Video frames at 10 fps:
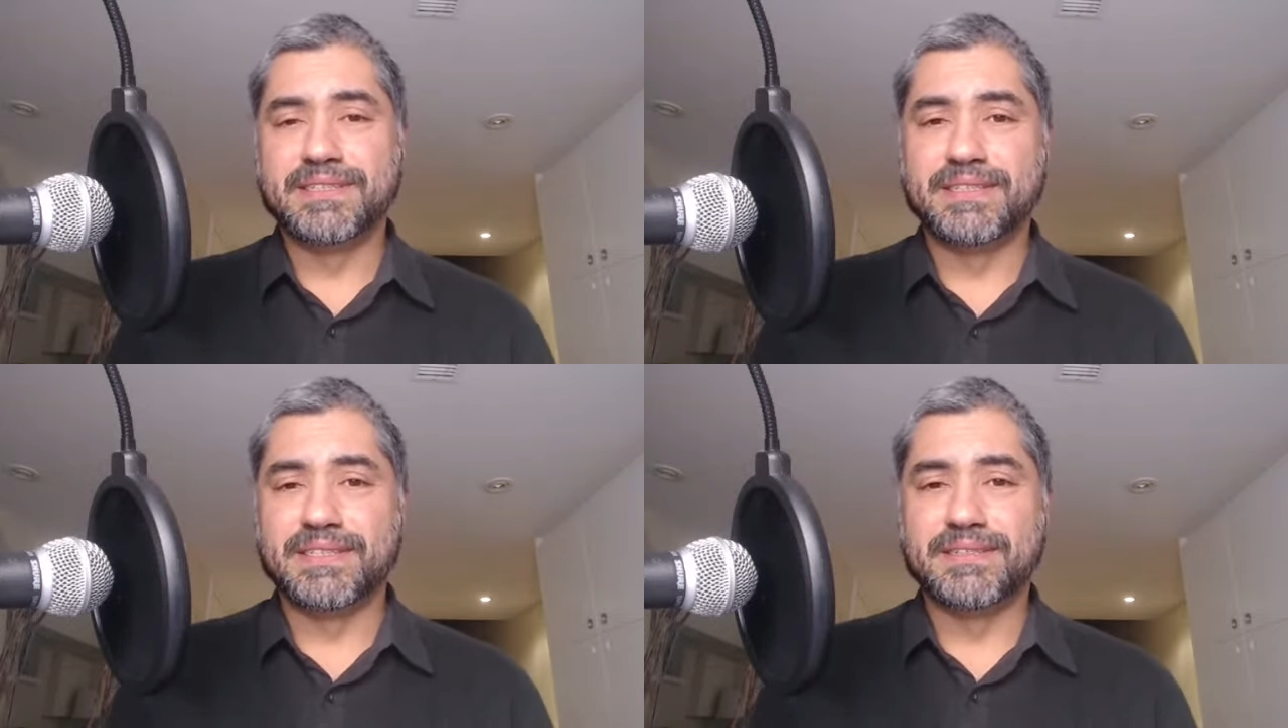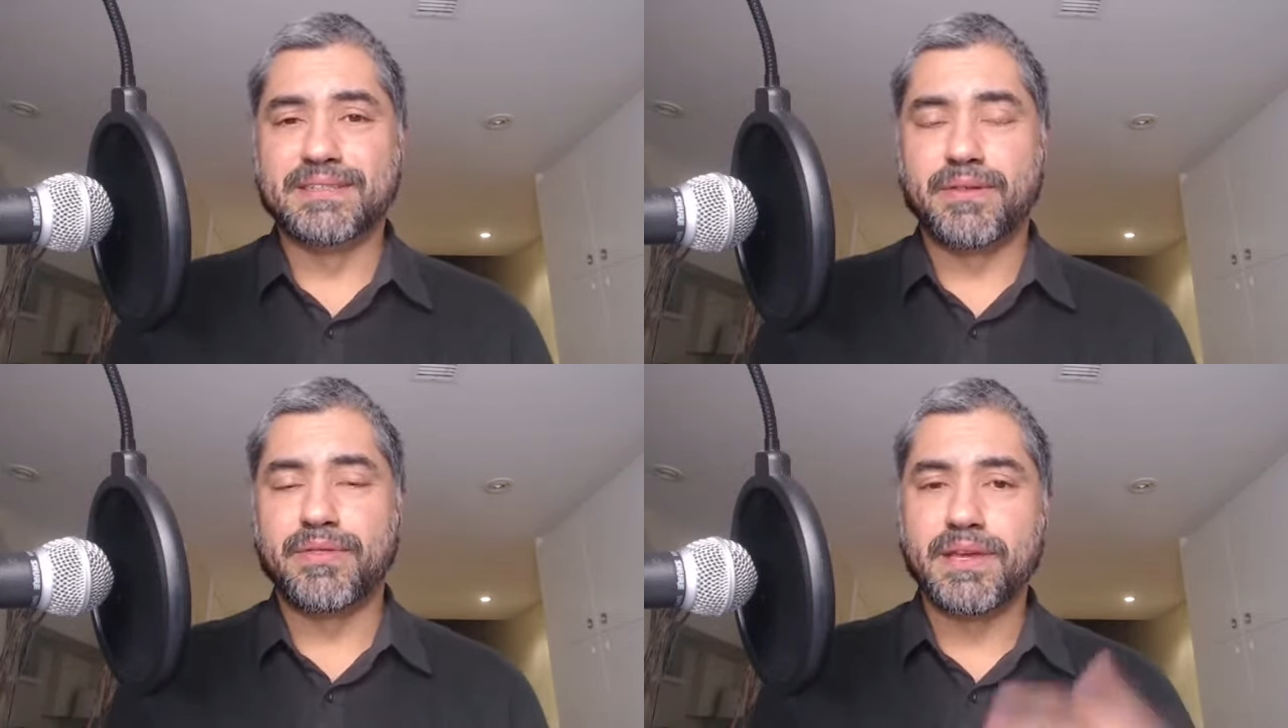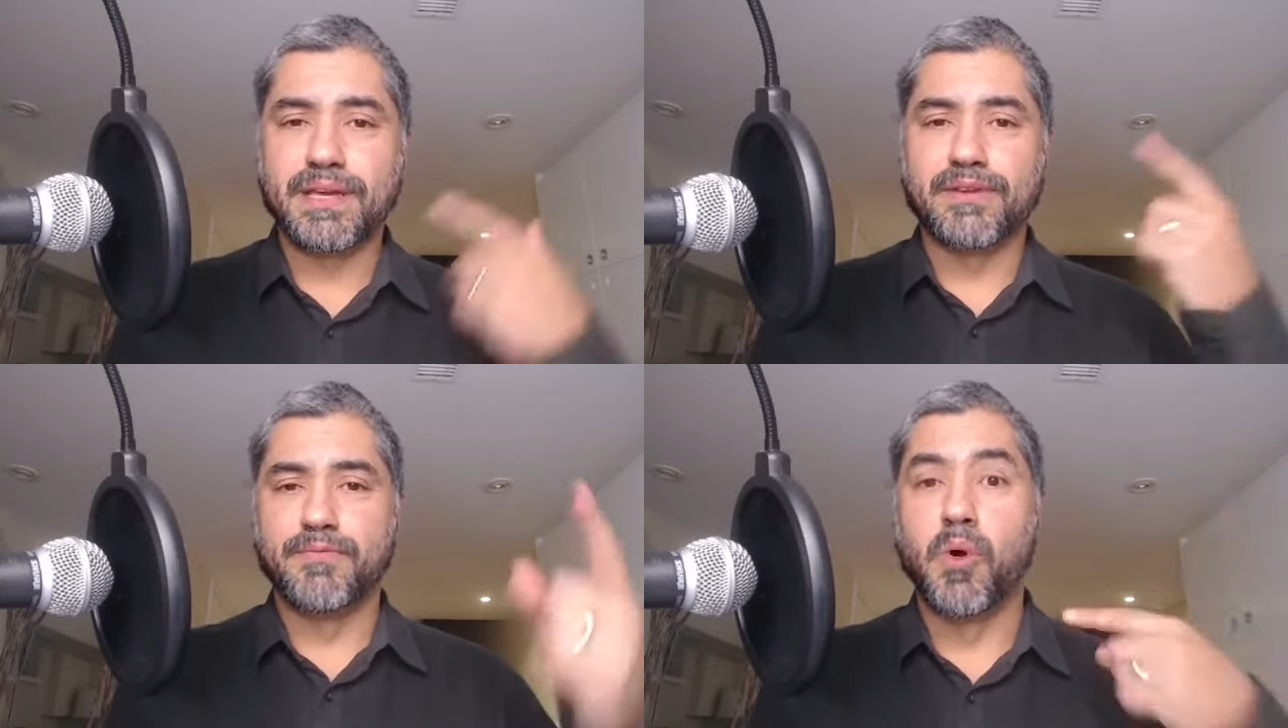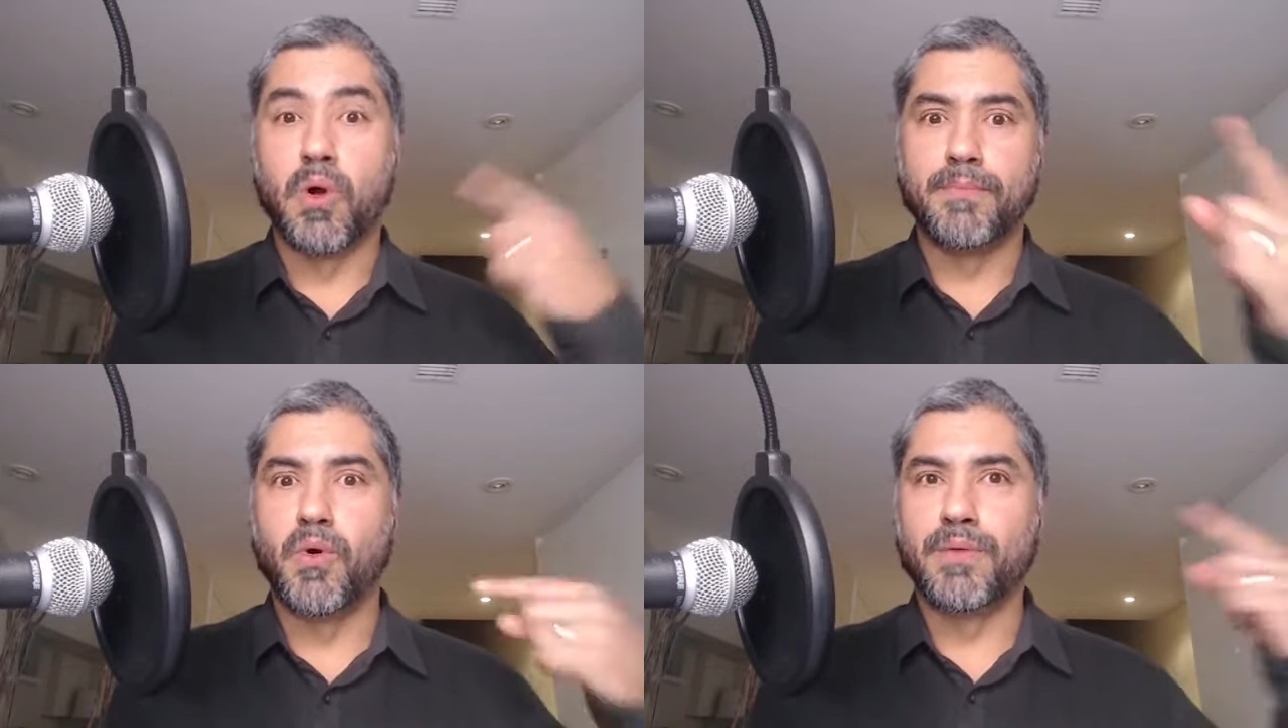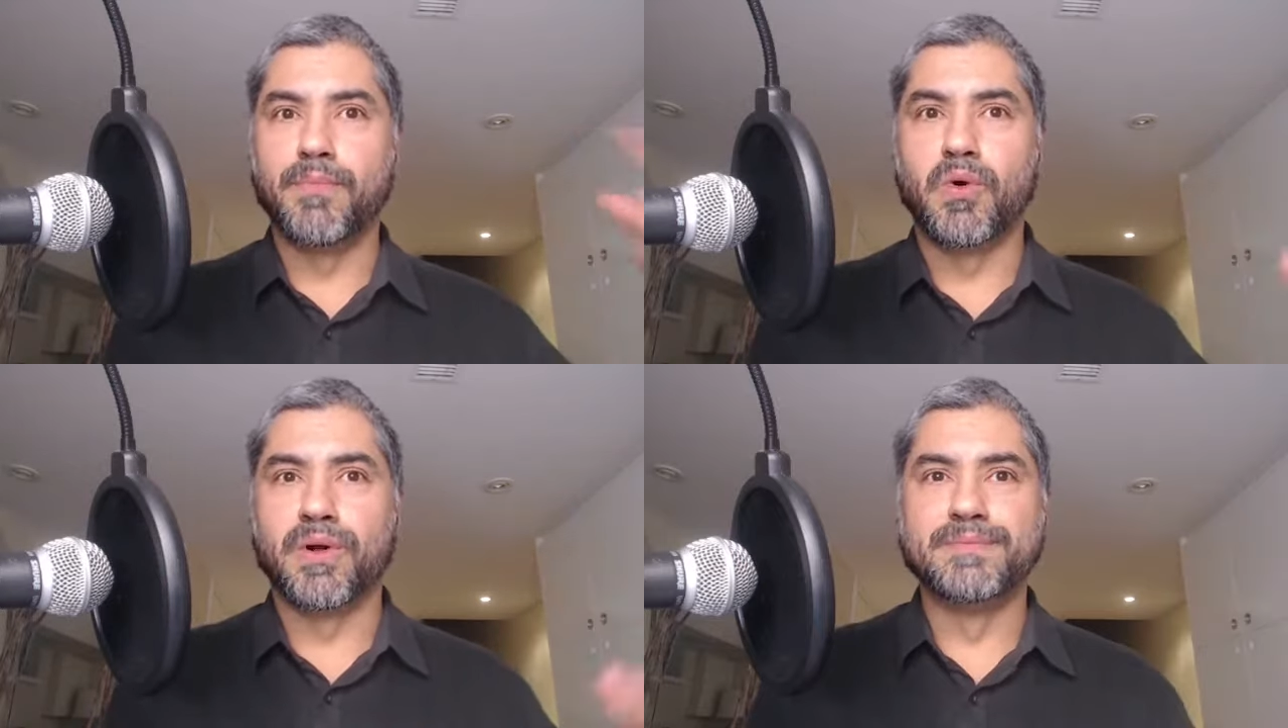the thinking of
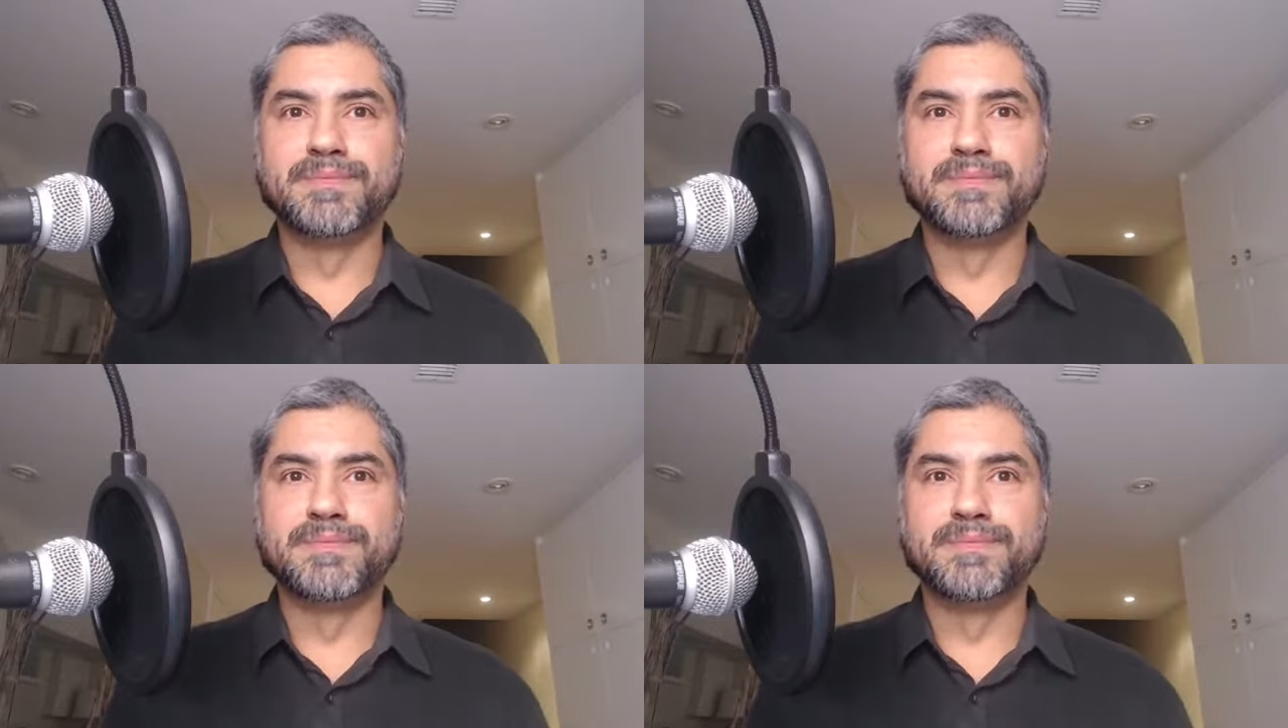more.